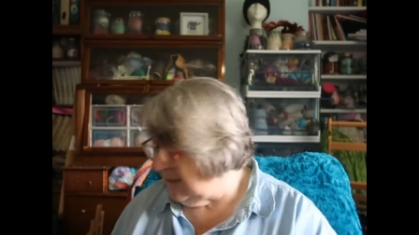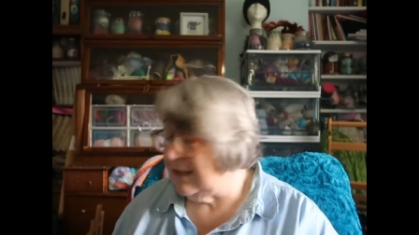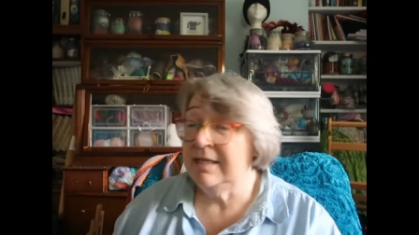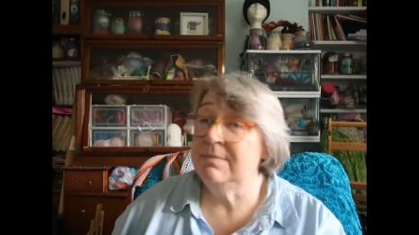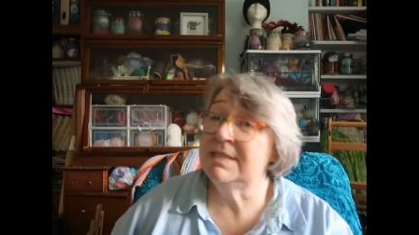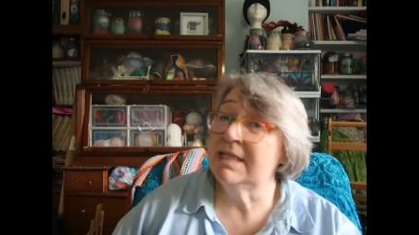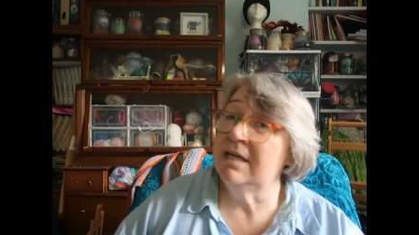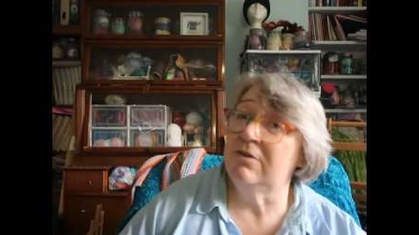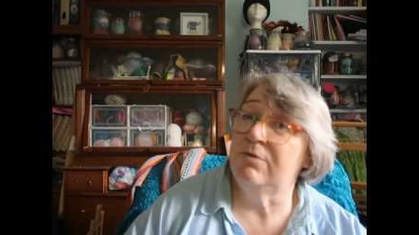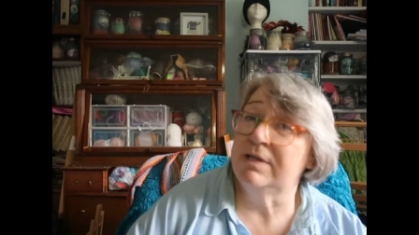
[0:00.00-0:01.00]
And then
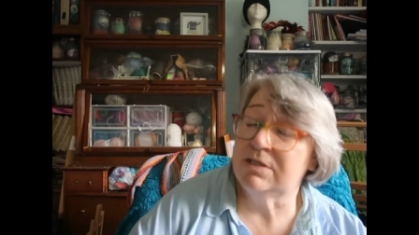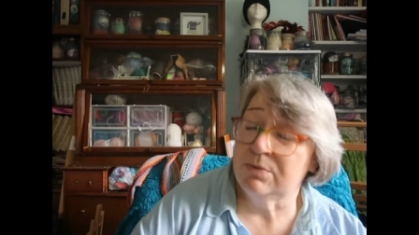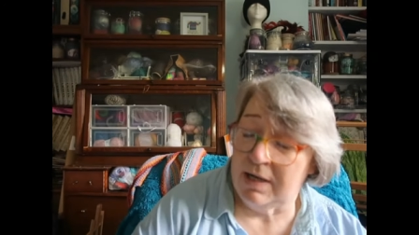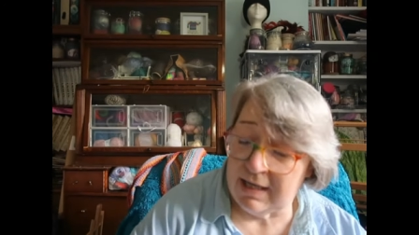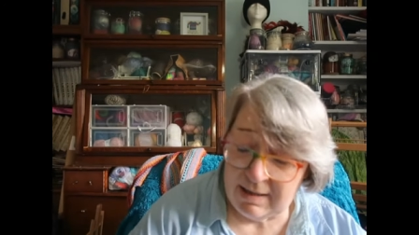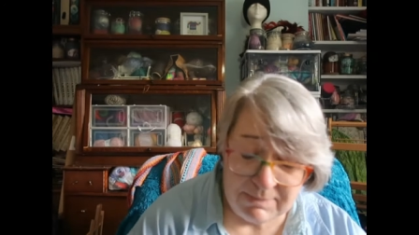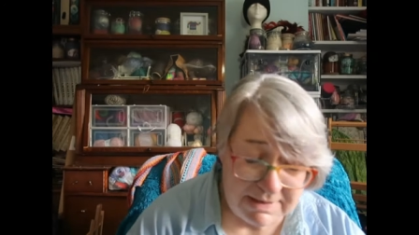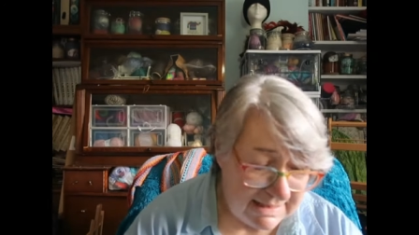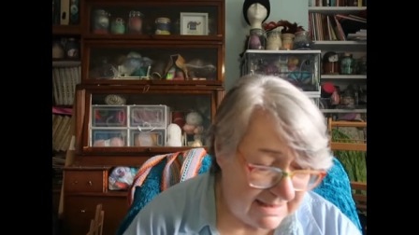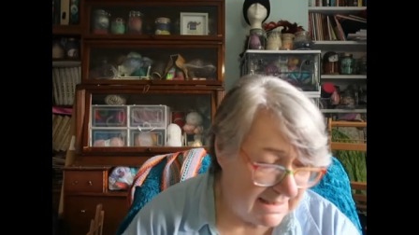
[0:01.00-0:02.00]
himself went away. I had my
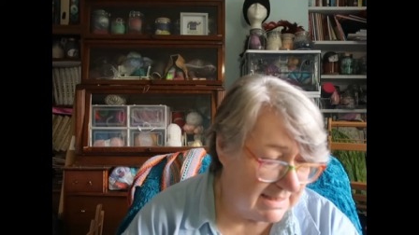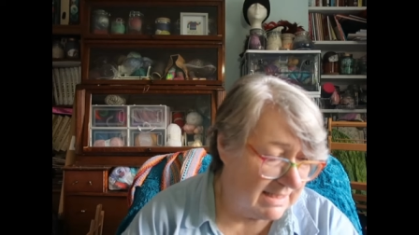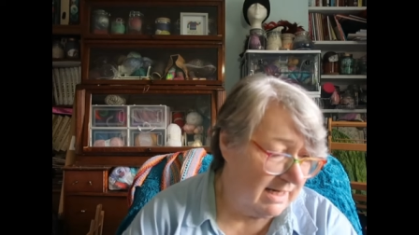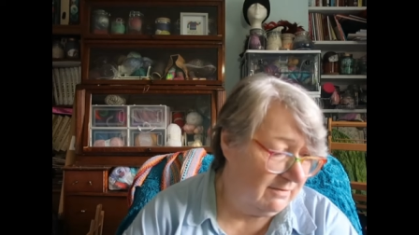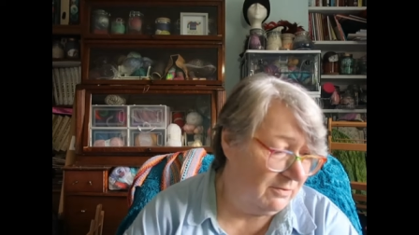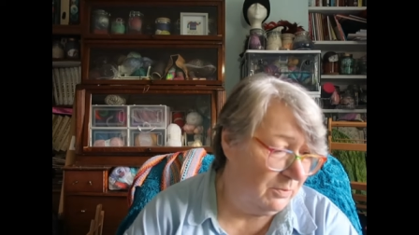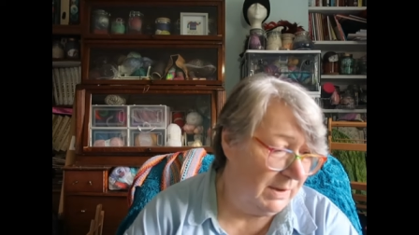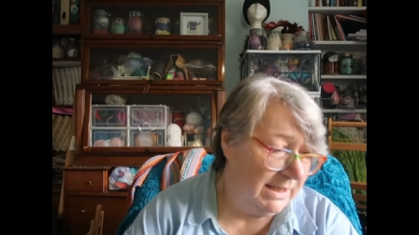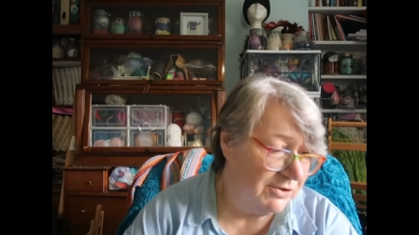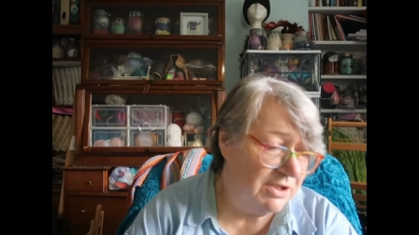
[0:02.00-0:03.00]
sister staying for a
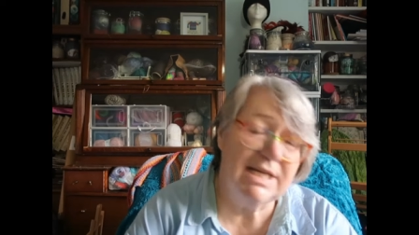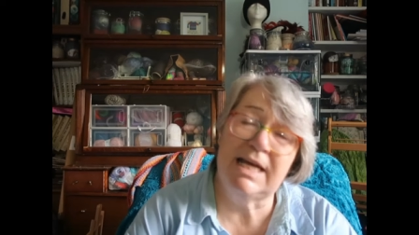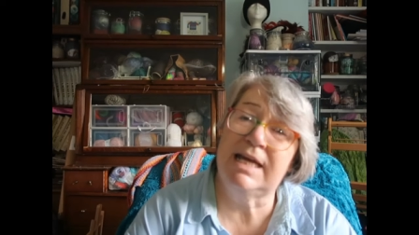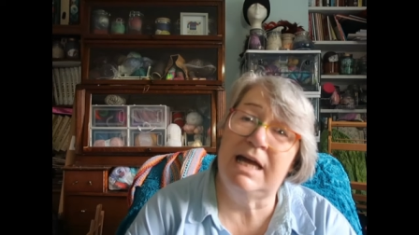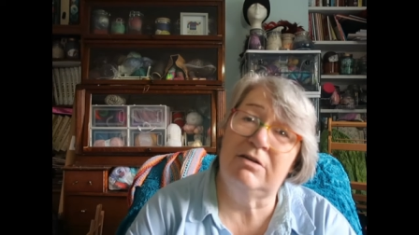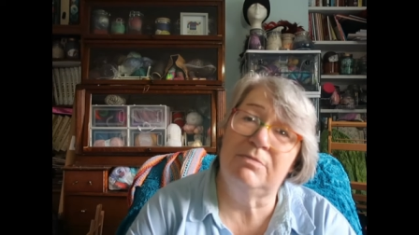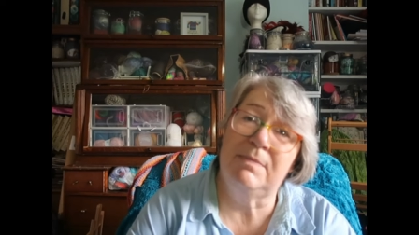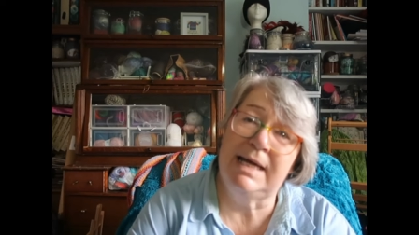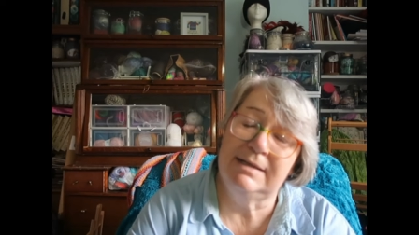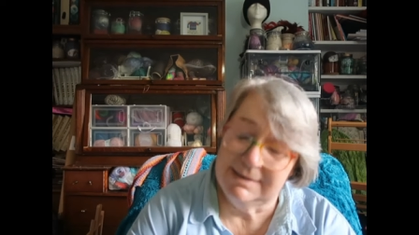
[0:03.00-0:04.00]
week to take care of
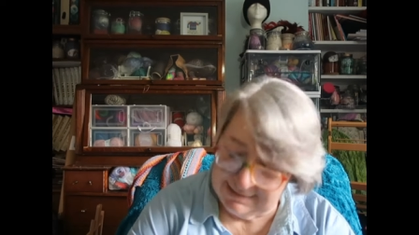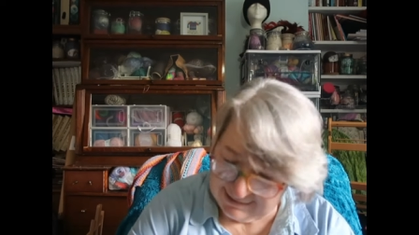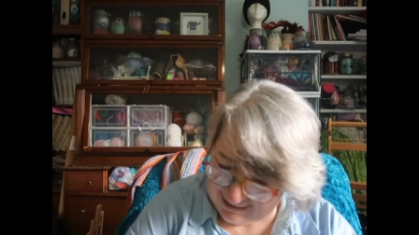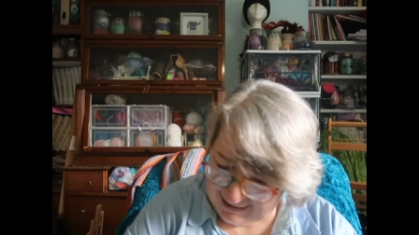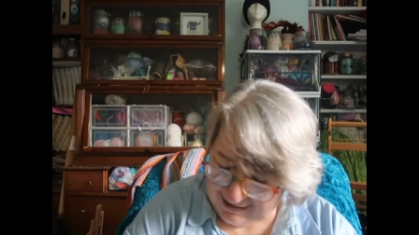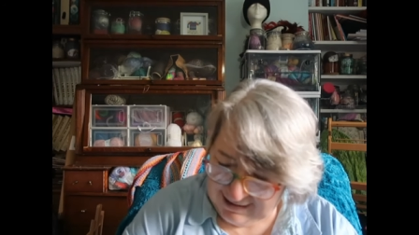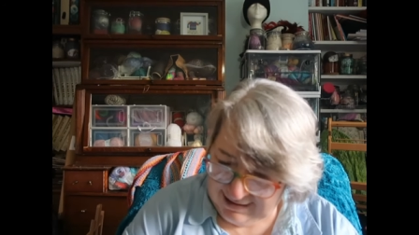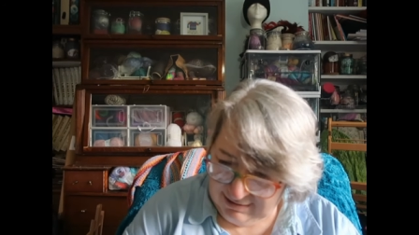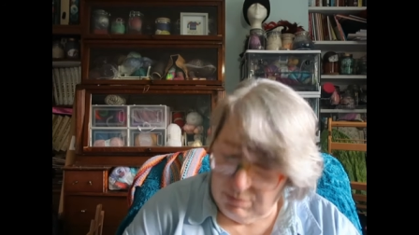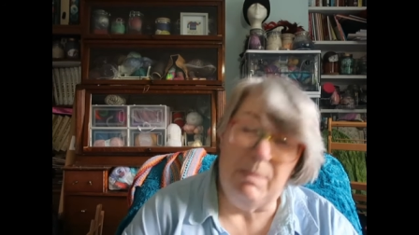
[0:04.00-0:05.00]
me.
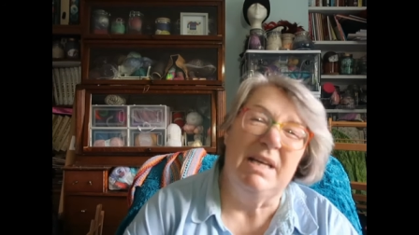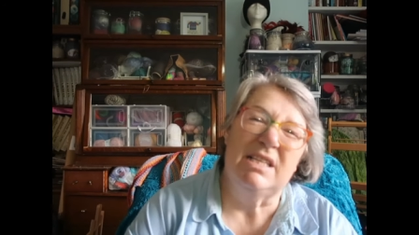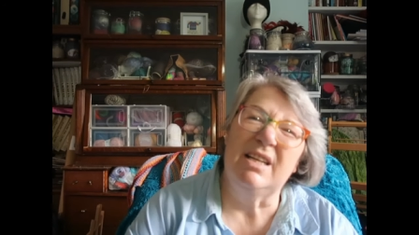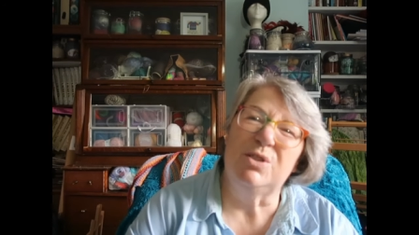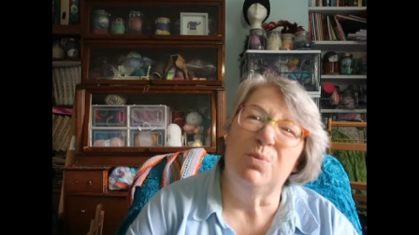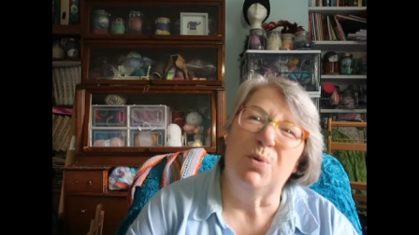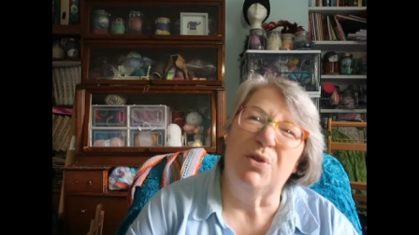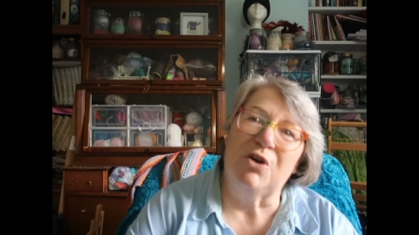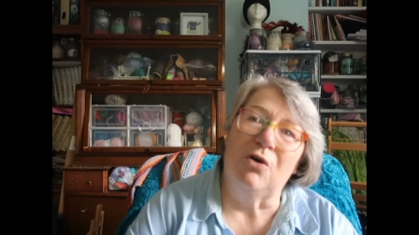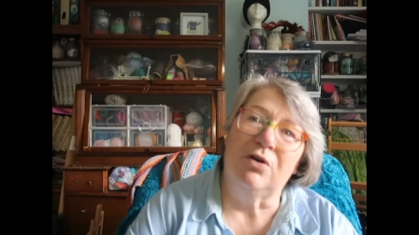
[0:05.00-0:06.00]
Well, basically to walk
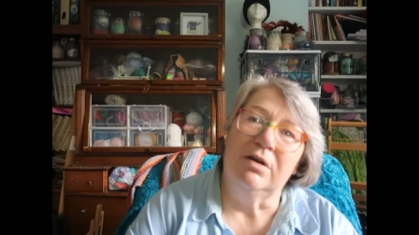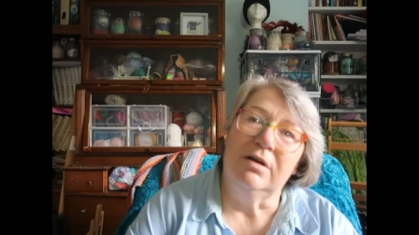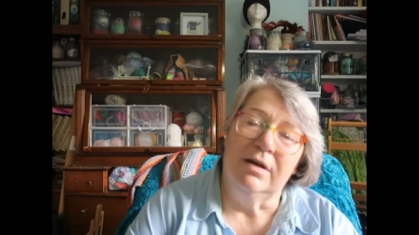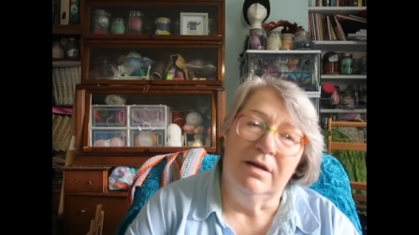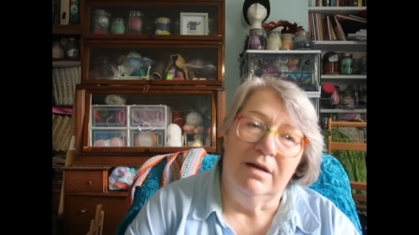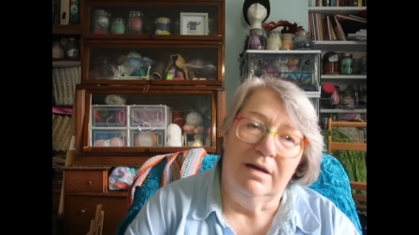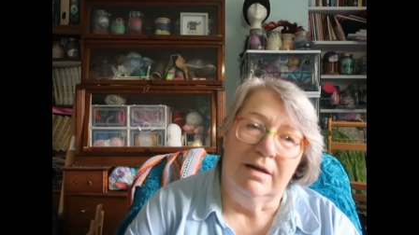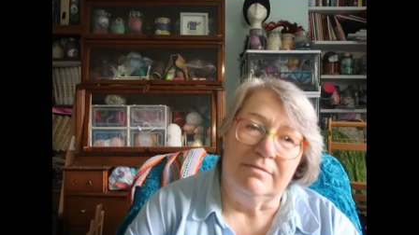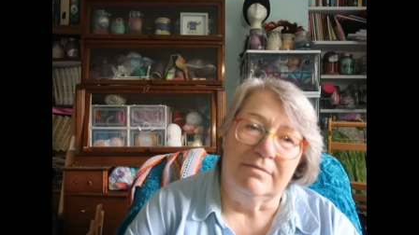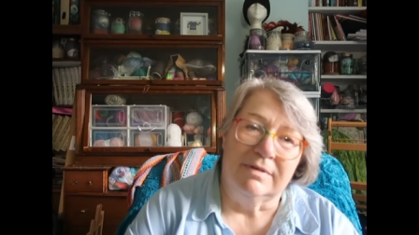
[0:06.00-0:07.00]
the dog
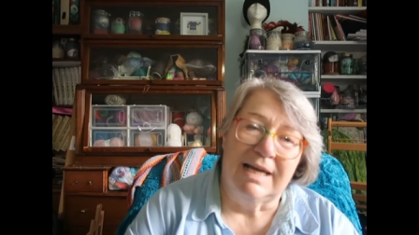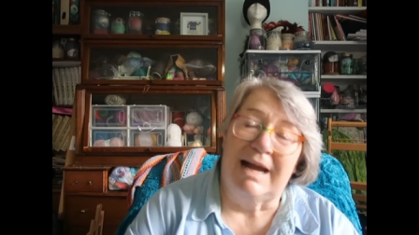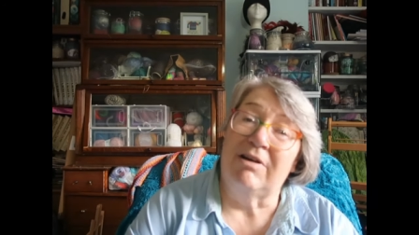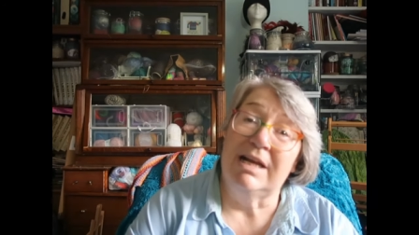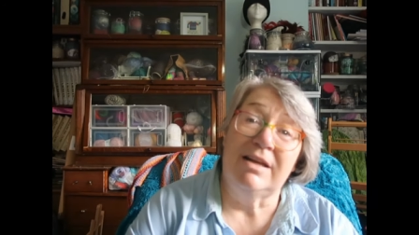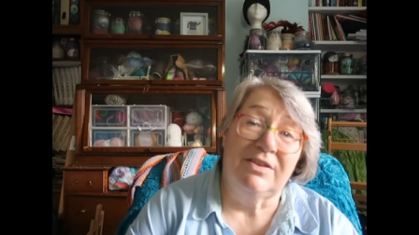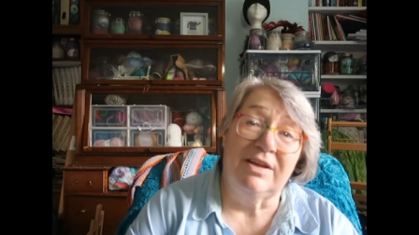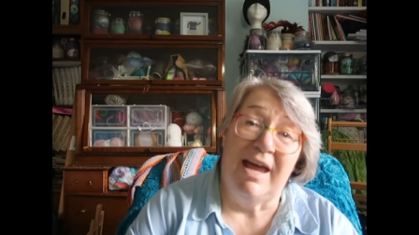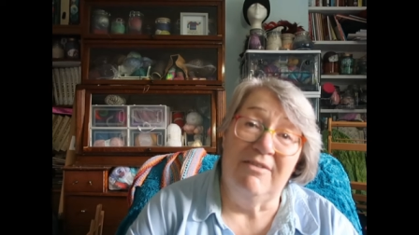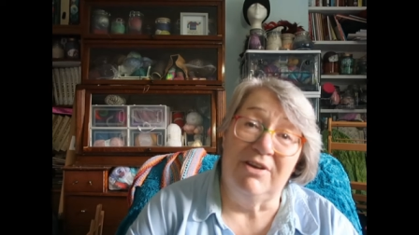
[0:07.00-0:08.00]
and carry
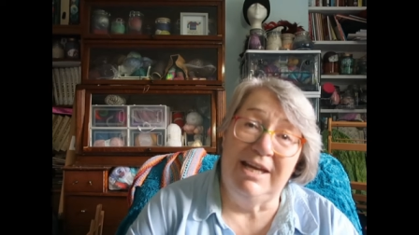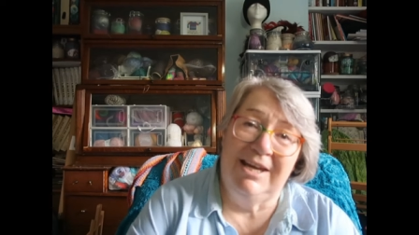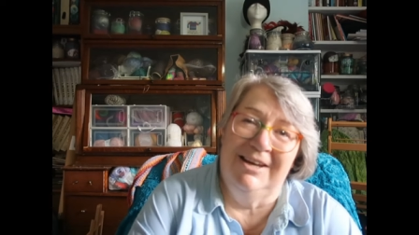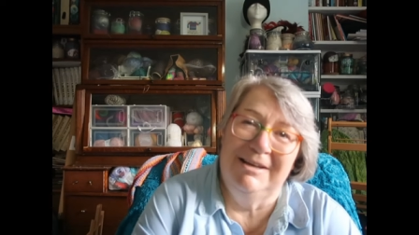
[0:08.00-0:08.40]
anything heavy.